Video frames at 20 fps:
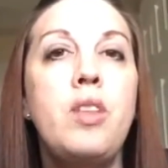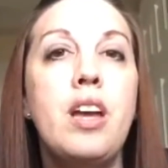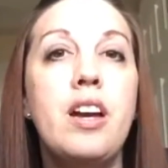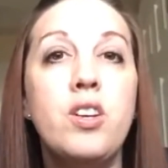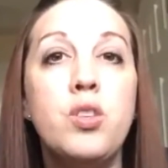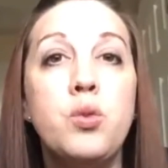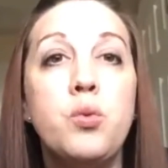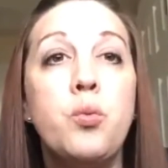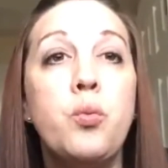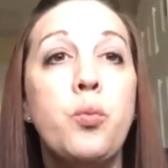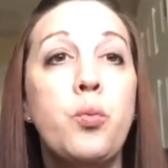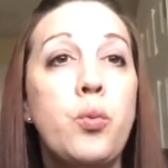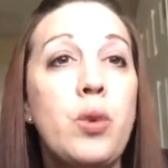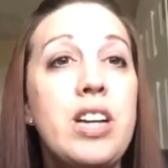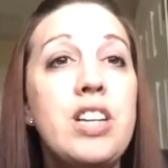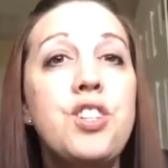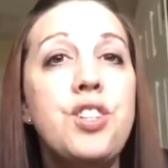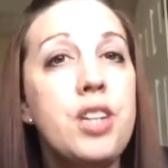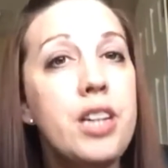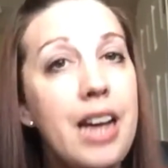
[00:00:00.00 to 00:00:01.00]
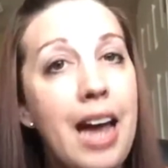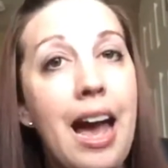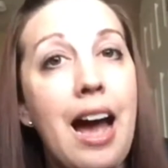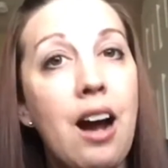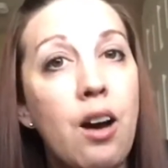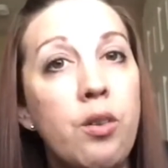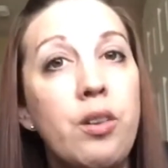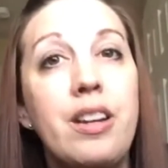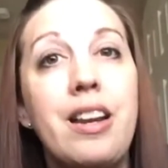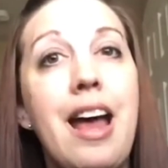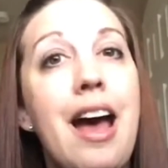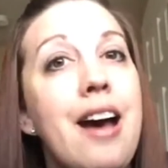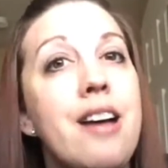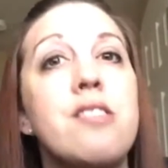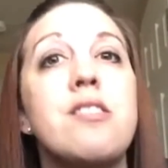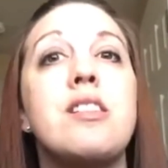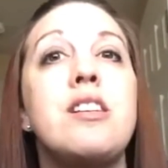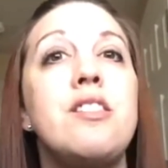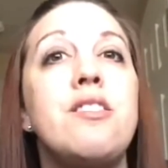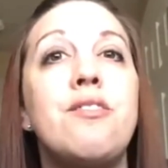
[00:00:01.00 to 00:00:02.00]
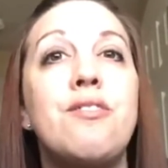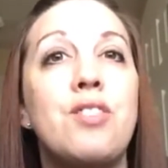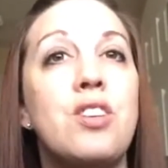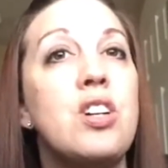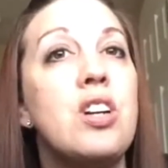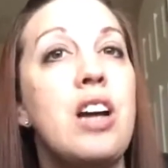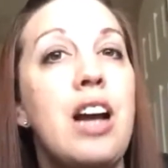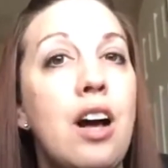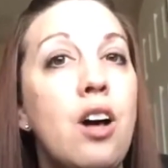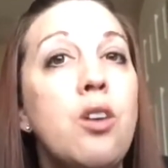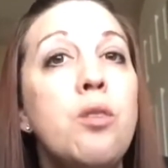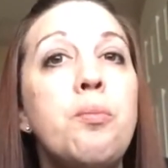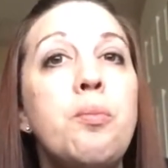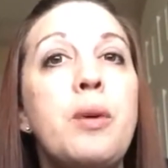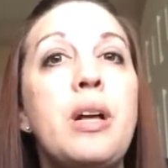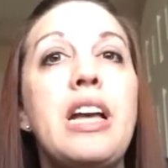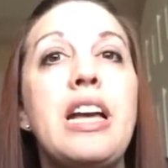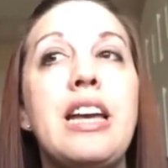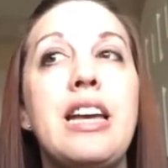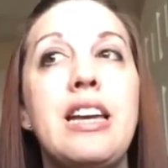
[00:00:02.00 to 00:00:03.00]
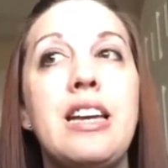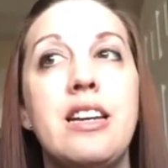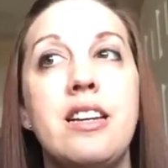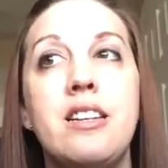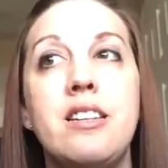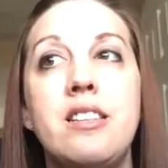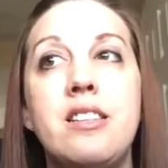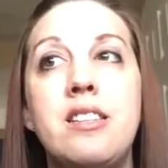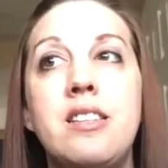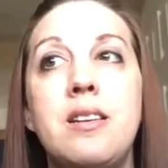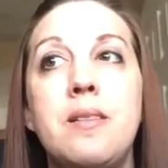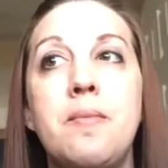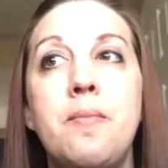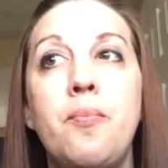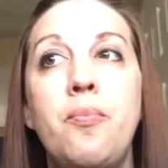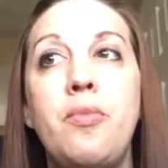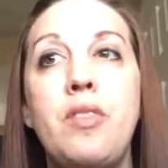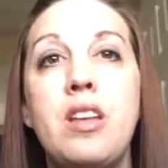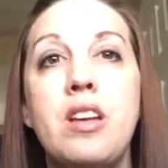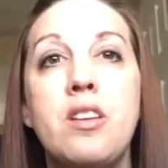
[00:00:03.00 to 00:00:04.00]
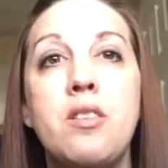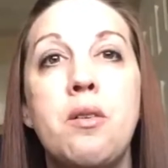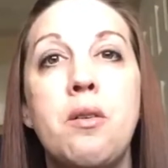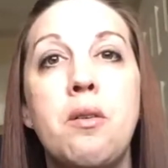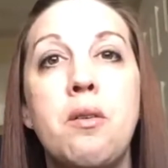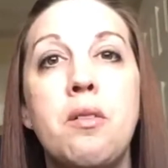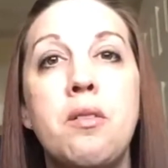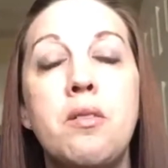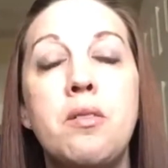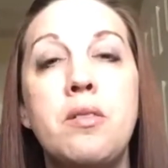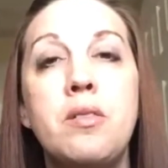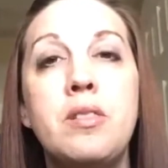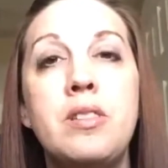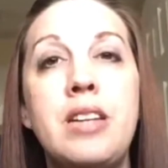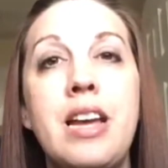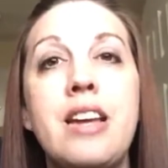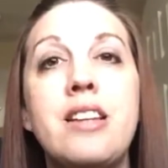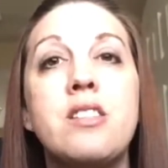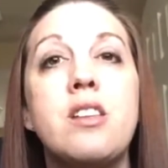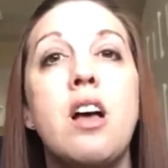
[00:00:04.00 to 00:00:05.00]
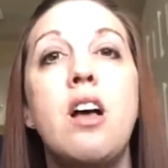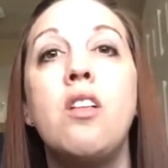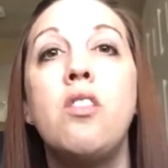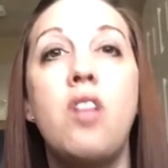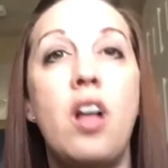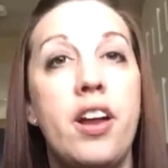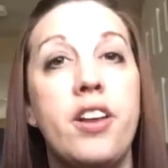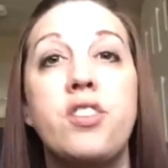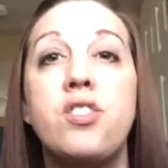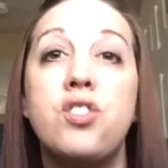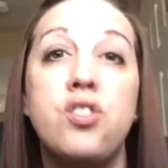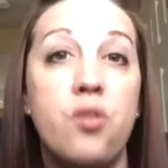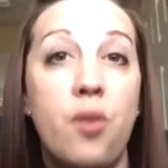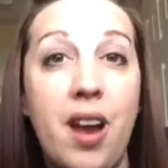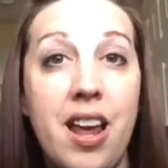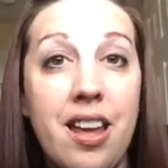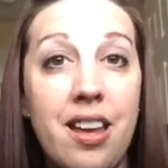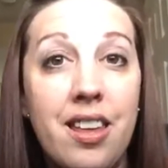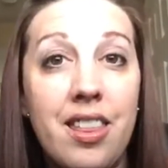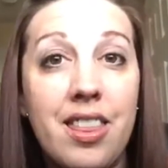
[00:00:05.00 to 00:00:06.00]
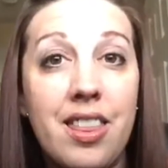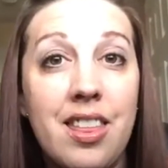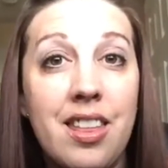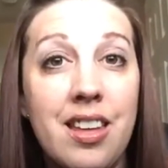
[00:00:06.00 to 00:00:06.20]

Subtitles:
As reaching out and asking for help takes a lot of strength.